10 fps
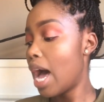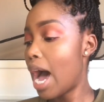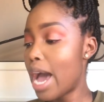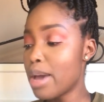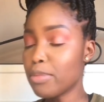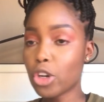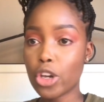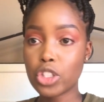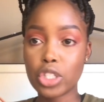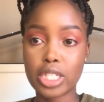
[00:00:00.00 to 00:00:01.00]
I am
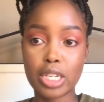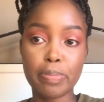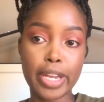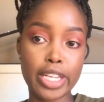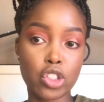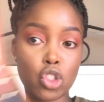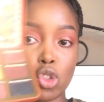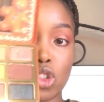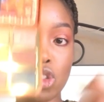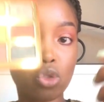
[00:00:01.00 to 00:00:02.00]
going to dip
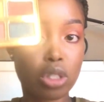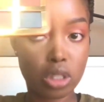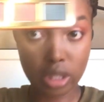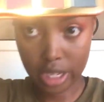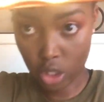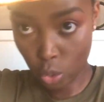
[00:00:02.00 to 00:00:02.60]
into Drizzle It,